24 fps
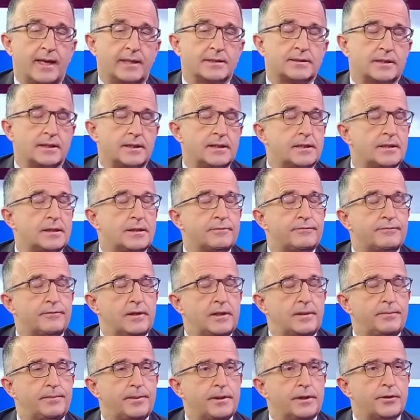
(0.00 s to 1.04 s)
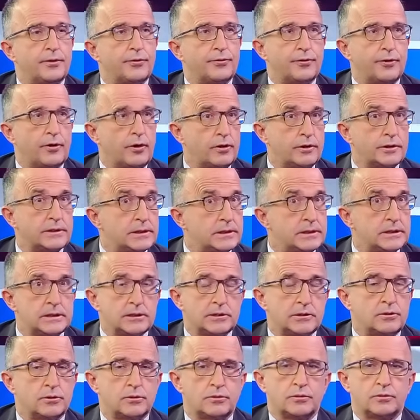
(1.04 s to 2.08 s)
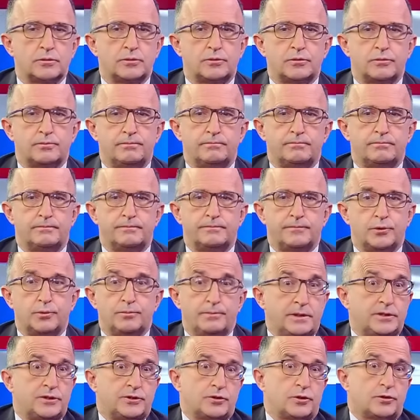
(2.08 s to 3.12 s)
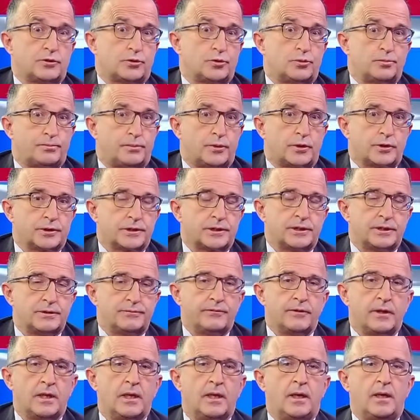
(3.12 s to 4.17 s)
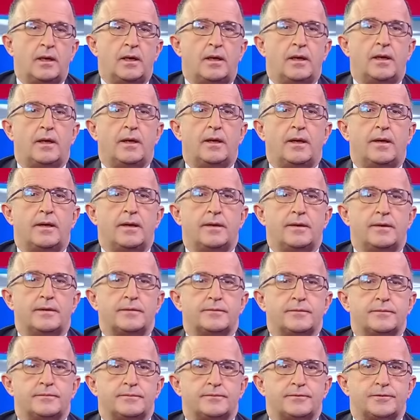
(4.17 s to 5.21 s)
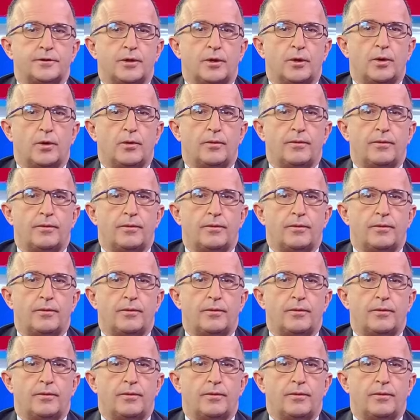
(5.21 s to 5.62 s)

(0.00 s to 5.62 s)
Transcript: the Filipino authorities to be so supportive. So